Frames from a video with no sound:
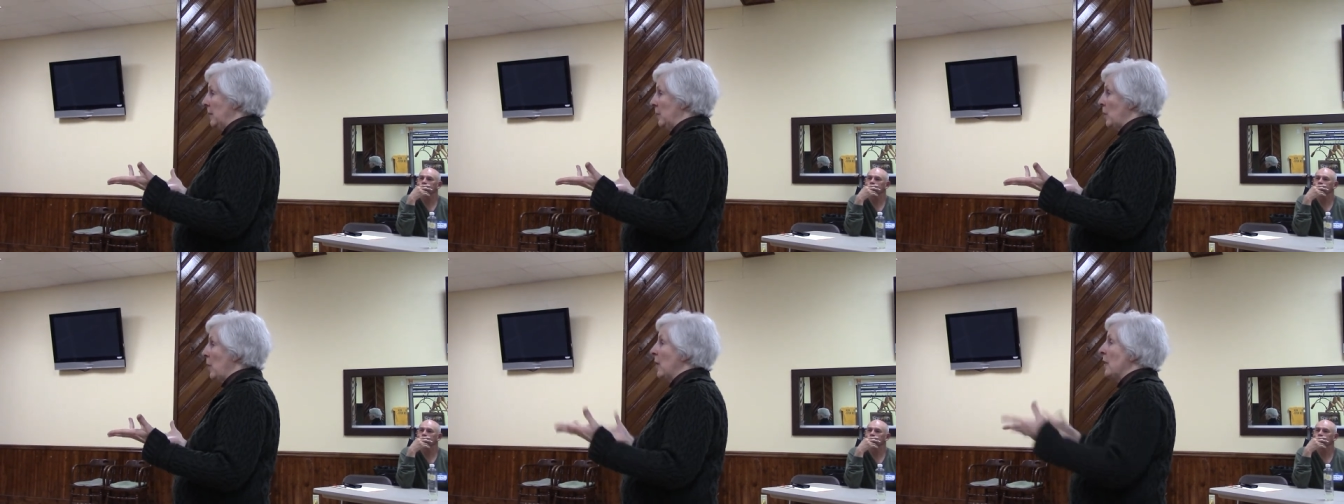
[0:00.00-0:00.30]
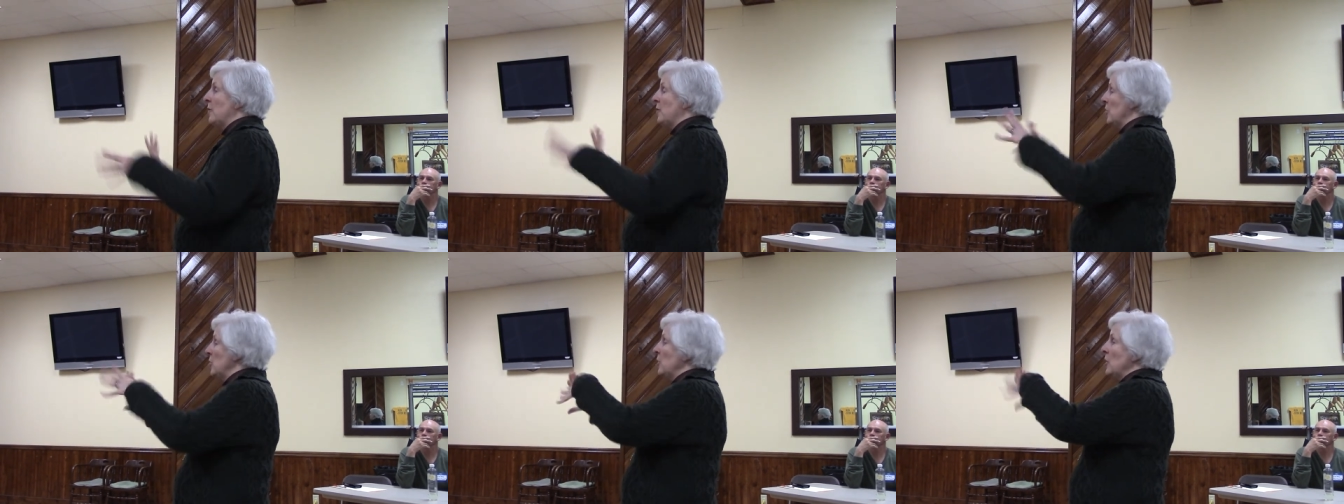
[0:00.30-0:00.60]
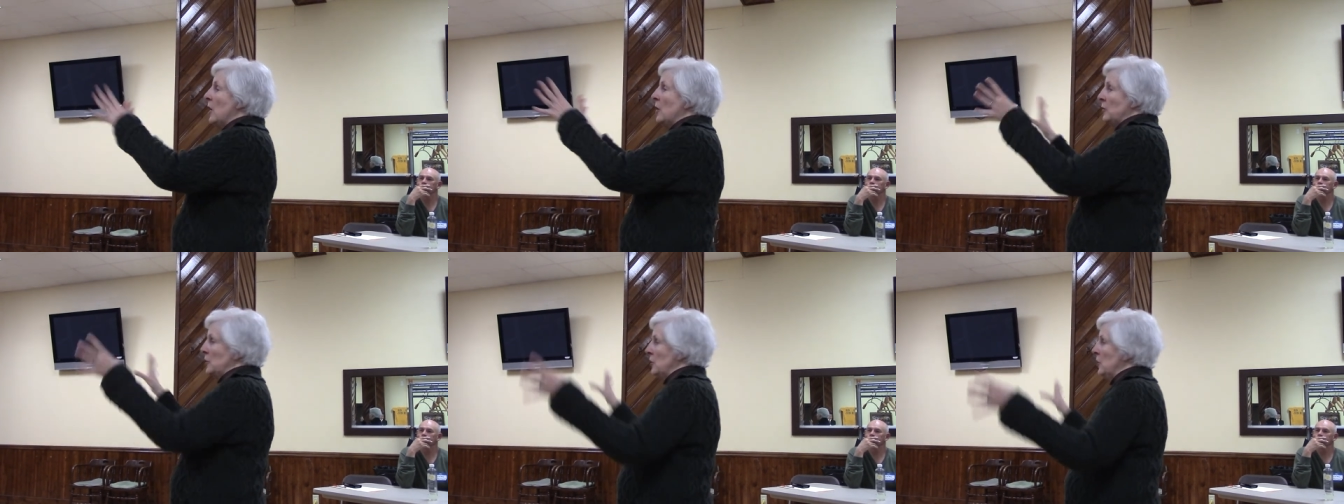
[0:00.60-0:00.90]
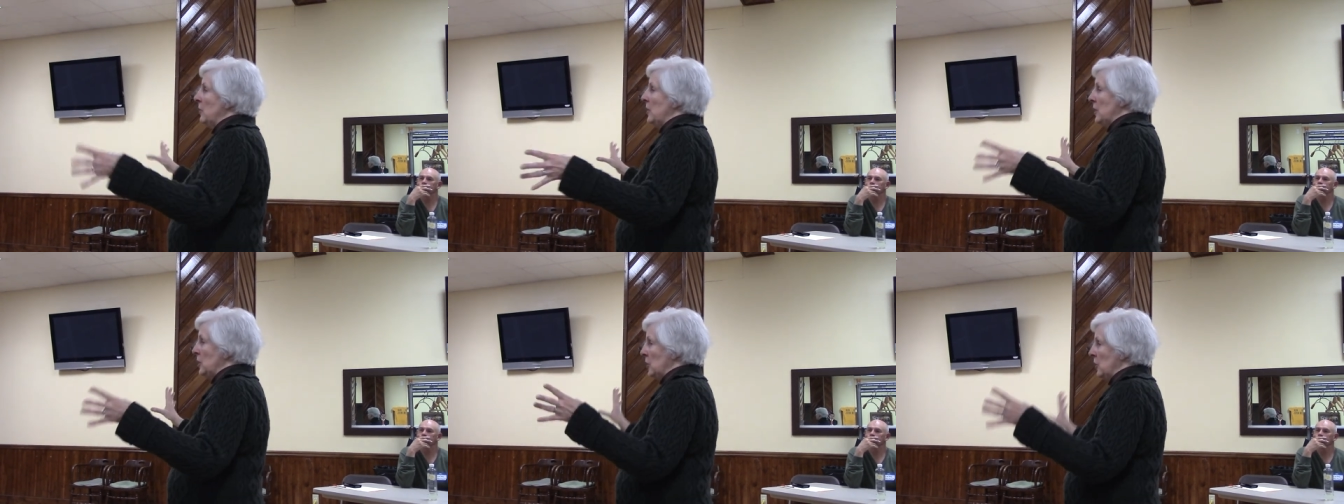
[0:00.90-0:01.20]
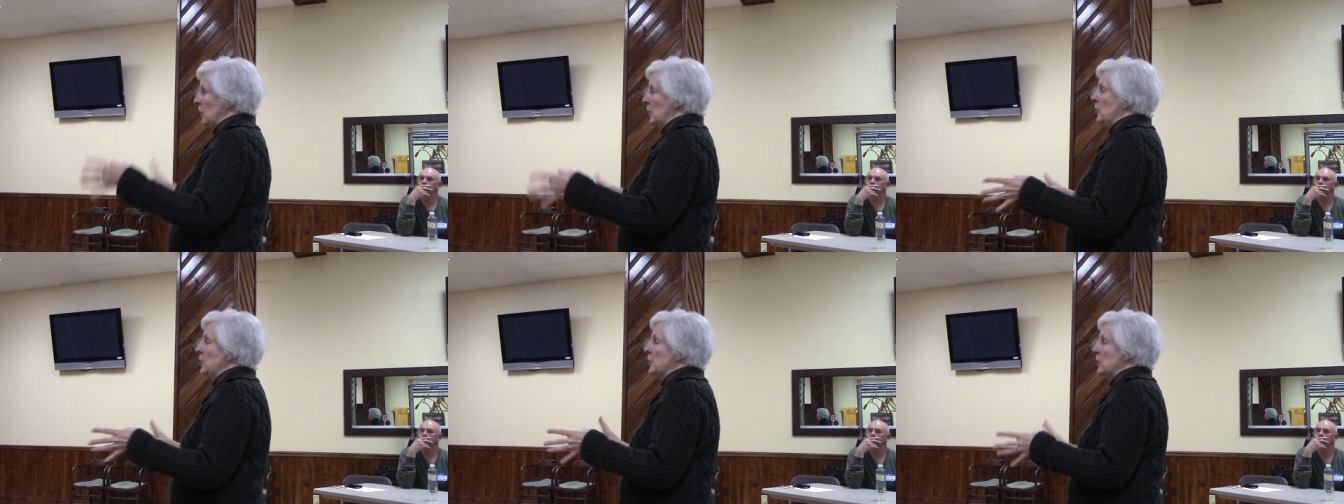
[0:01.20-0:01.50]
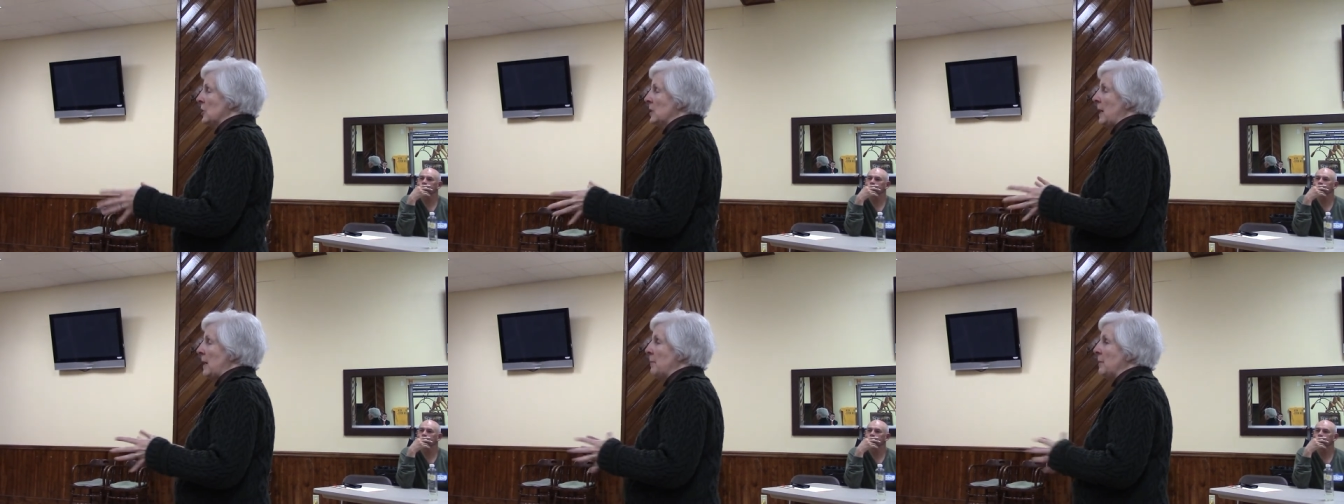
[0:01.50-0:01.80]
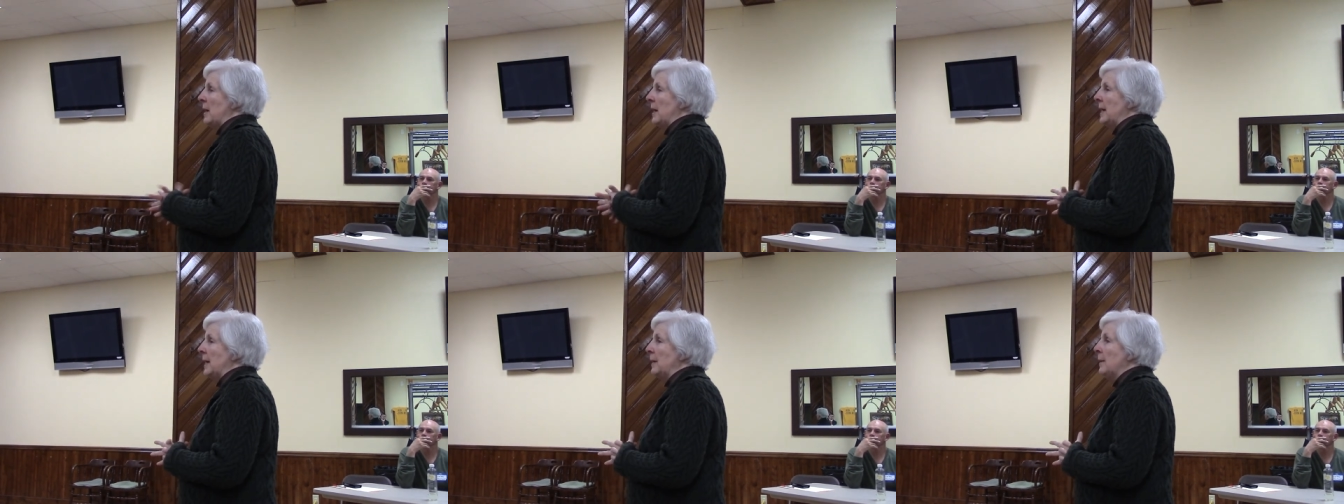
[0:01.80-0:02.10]
Well, if you don't do this, you'll lose your state
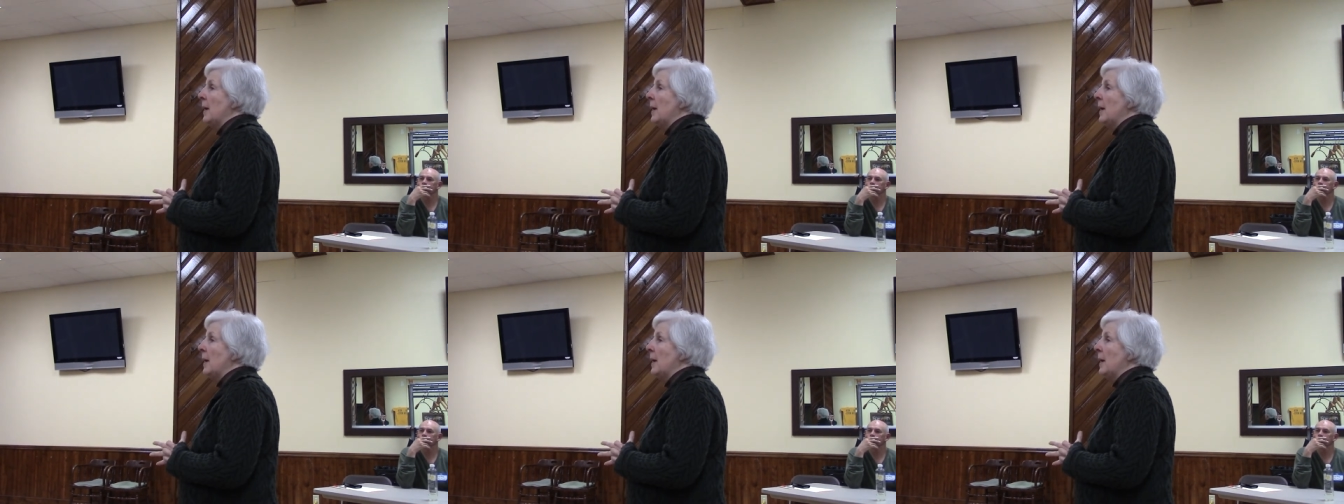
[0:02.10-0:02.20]
money.